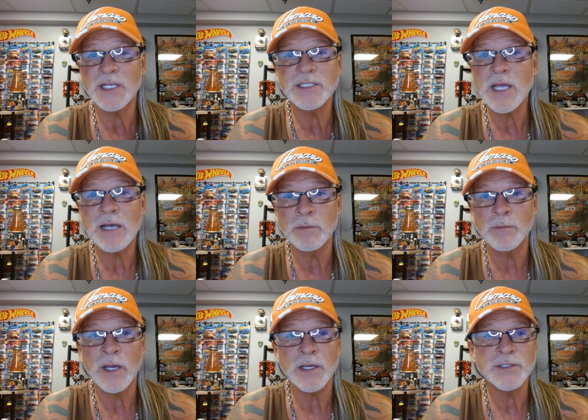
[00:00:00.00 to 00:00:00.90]
6,000
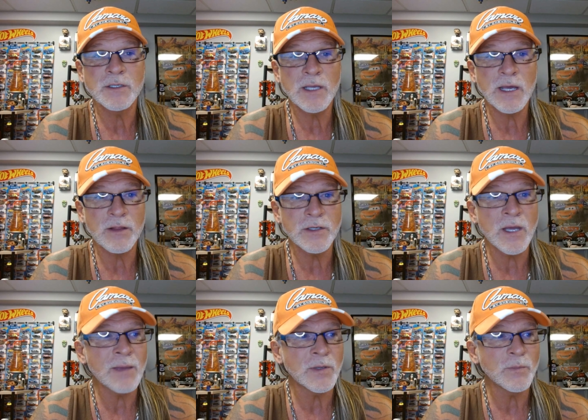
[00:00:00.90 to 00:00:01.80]
bucks out of the
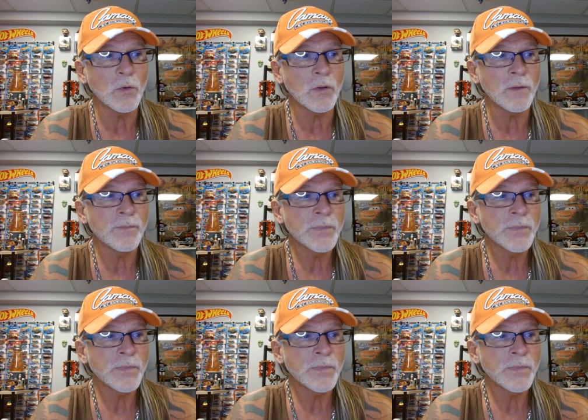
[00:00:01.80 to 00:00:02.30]
diamond pool.